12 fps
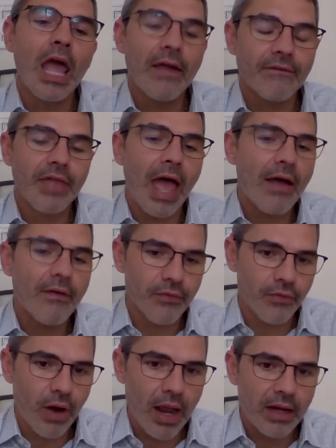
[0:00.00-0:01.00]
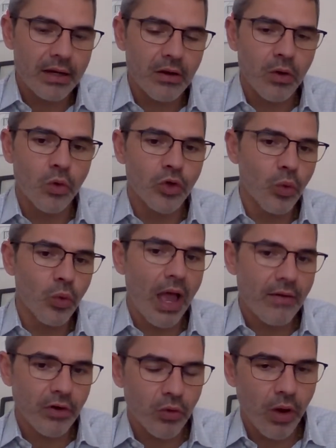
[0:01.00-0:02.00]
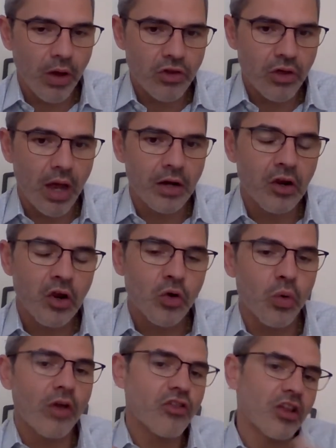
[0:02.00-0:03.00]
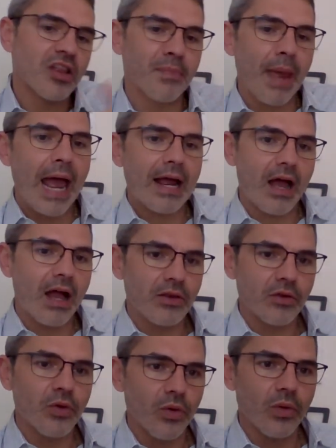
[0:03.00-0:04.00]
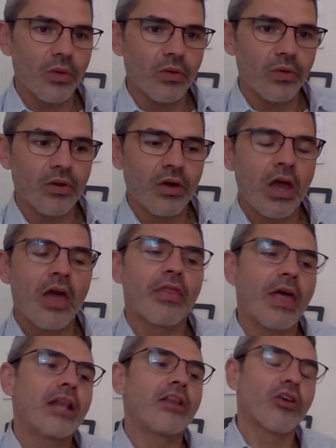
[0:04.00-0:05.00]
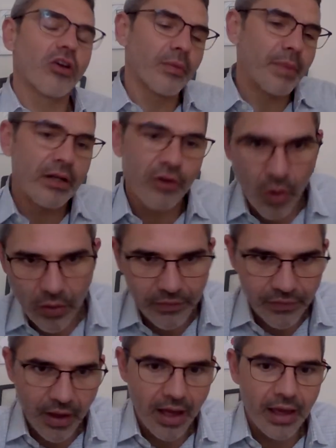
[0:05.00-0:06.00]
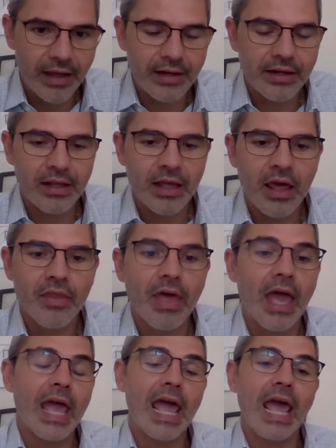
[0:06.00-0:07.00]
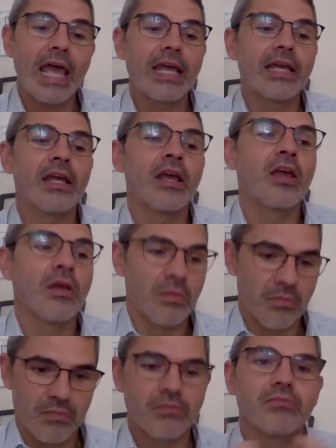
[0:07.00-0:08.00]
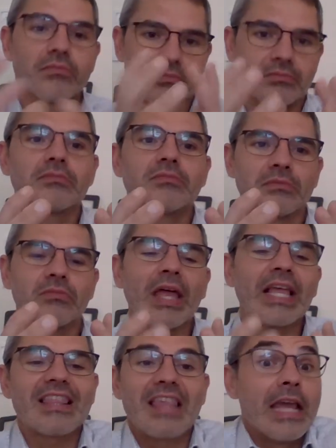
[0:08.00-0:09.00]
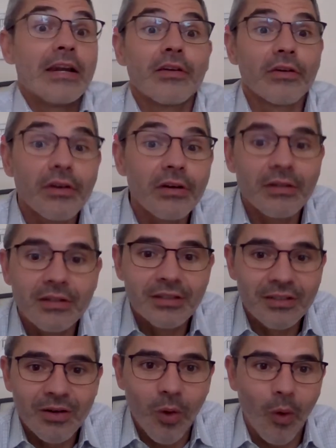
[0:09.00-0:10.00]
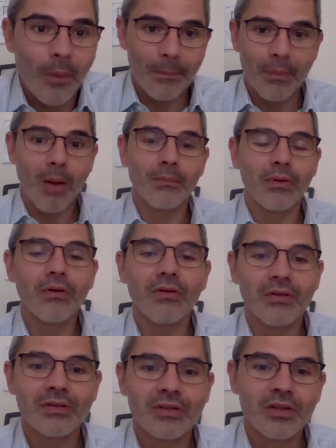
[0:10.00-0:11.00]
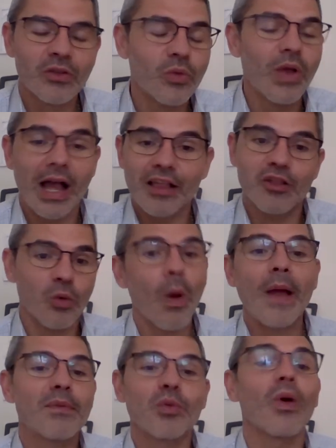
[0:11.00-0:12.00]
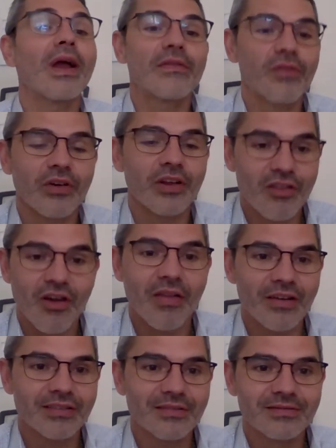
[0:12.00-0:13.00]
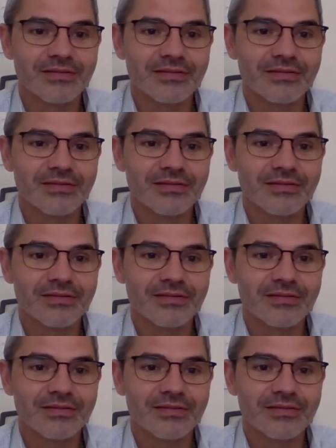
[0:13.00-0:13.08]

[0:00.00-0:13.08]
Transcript: If that friend who you have a crush on crushes back on you, then you're going to be notified that, hey, like Tinder or Bumble you guys swiped right for each other.